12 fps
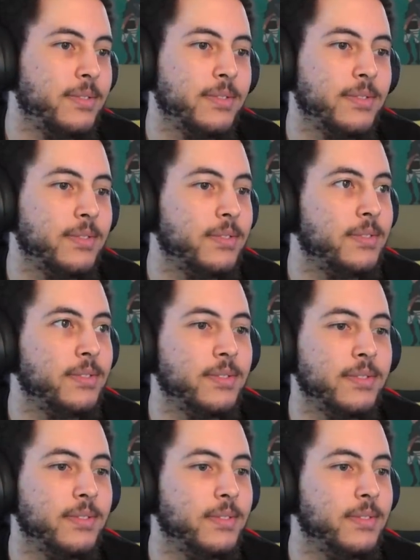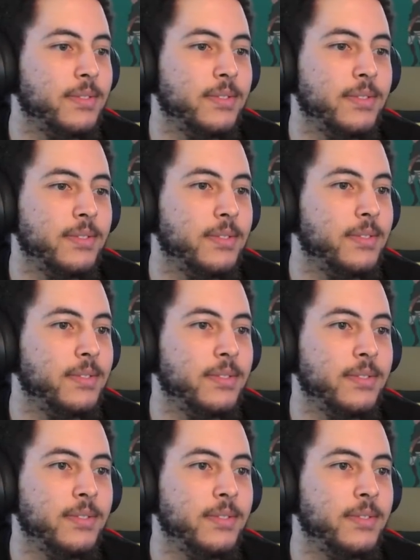
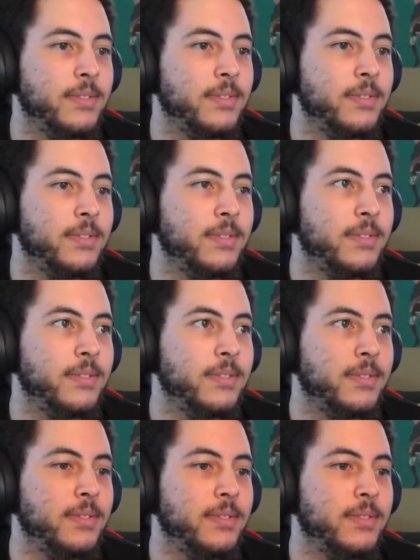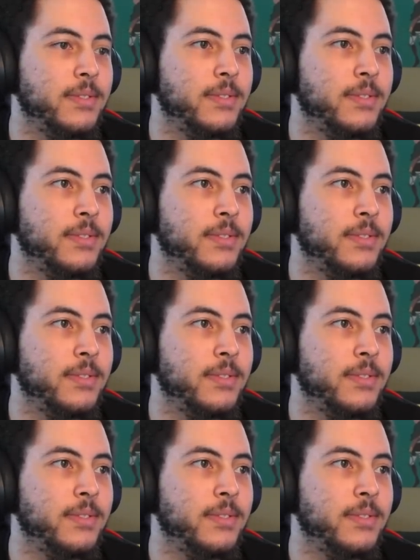Nobody speaks.